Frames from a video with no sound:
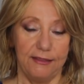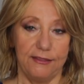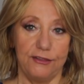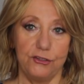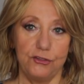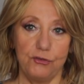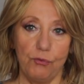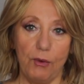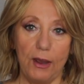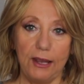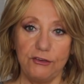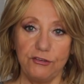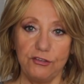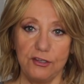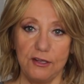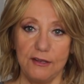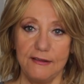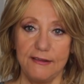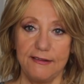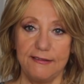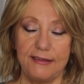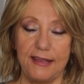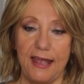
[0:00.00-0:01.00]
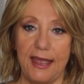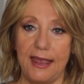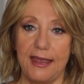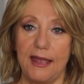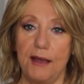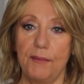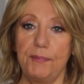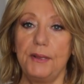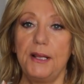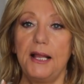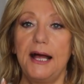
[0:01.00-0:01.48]
The directions
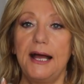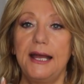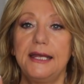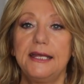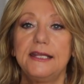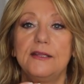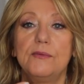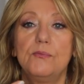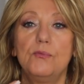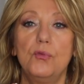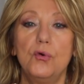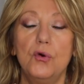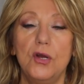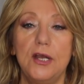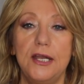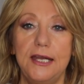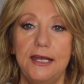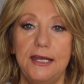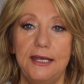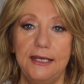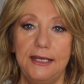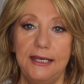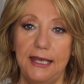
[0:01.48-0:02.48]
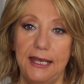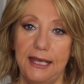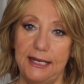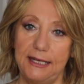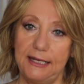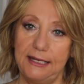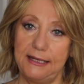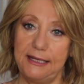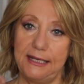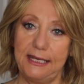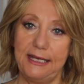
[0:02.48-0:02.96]
say apply in the morning
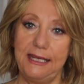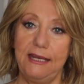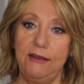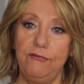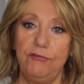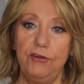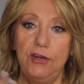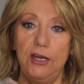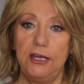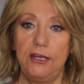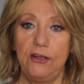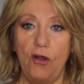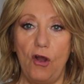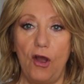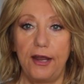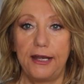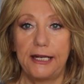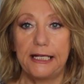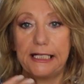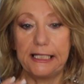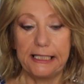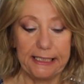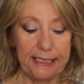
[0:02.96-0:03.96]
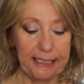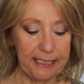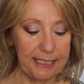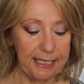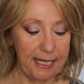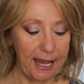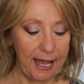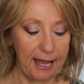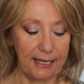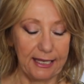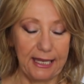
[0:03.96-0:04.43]
and in the evening on a
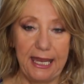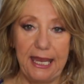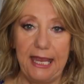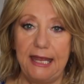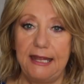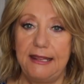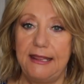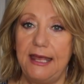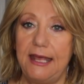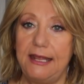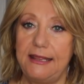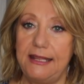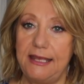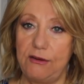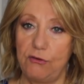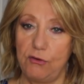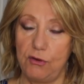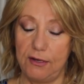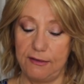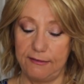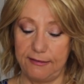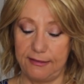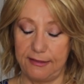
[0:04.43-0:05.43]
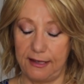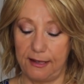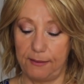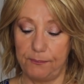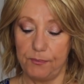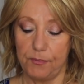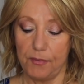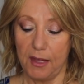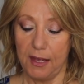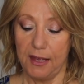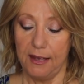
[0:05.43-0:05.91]
clean neck, and then there is
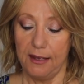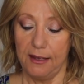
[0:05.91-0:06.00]
the